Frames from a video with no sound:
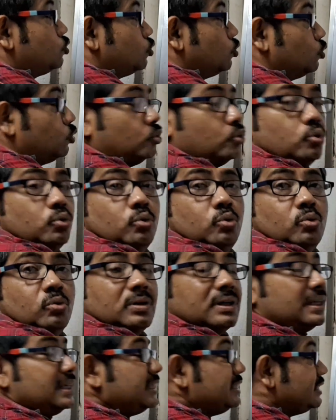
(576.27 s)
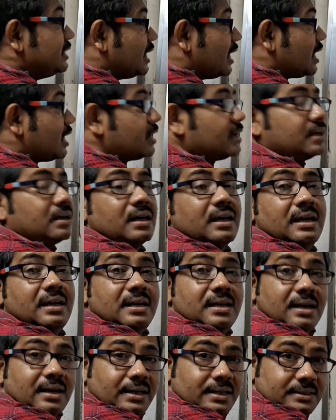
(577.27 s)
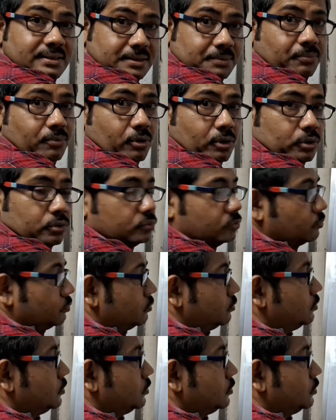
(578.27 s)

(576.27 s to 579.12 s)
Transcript: to near clearance volume,